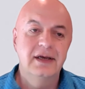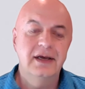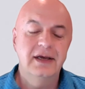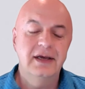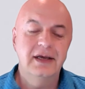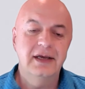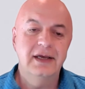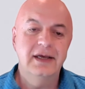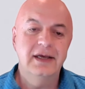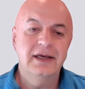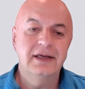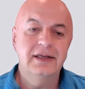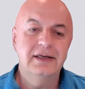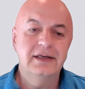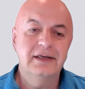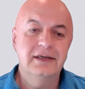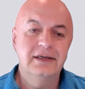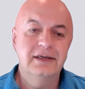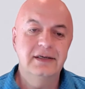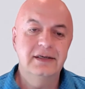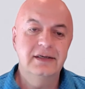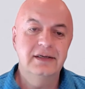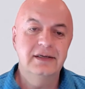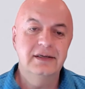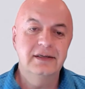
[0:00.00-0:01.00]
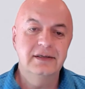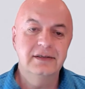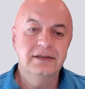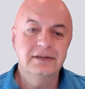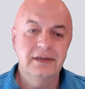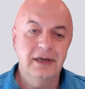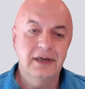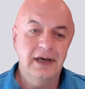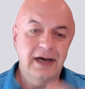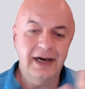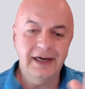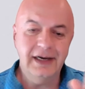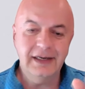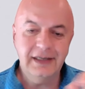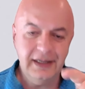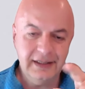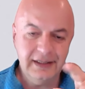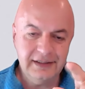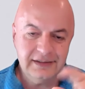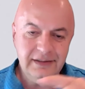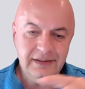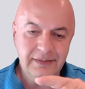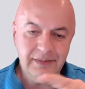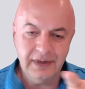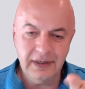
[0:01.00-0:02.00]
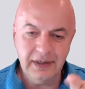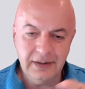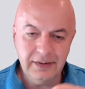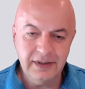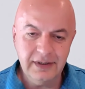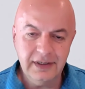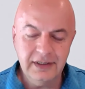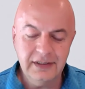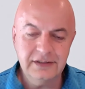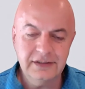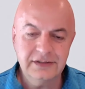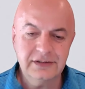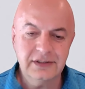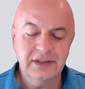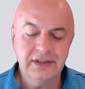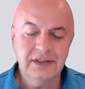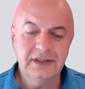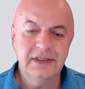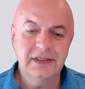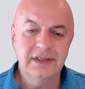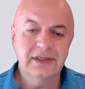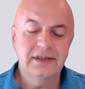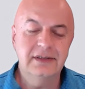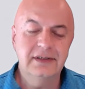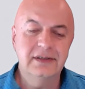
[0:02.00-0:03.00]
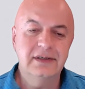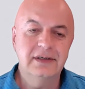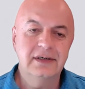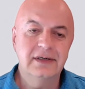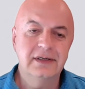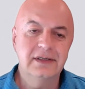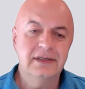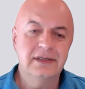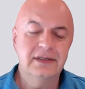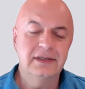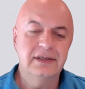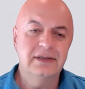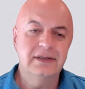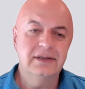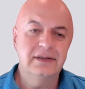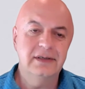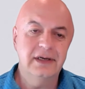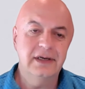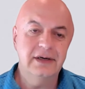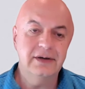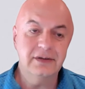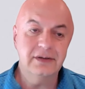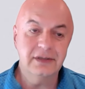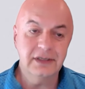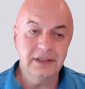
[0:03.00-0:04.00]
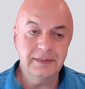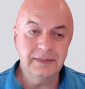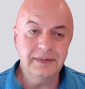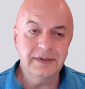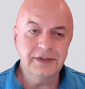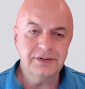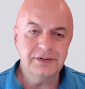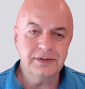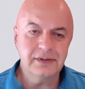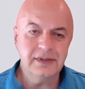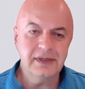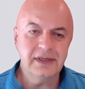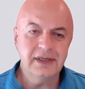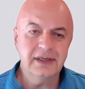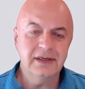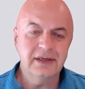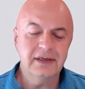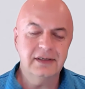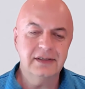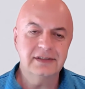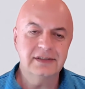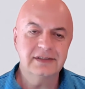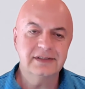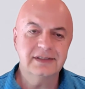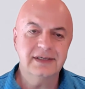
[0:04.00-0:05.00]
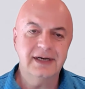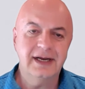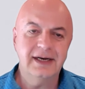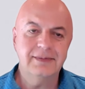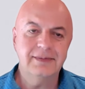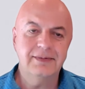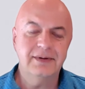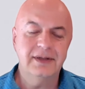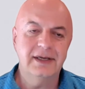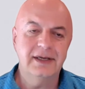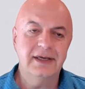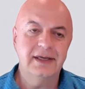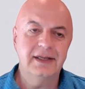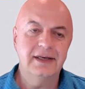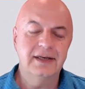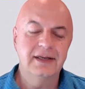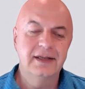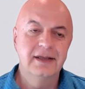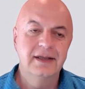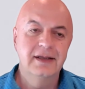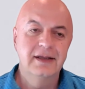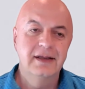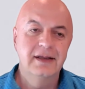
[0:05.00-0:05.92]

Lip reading: and highlight some areas on the aerial imagery on the site plan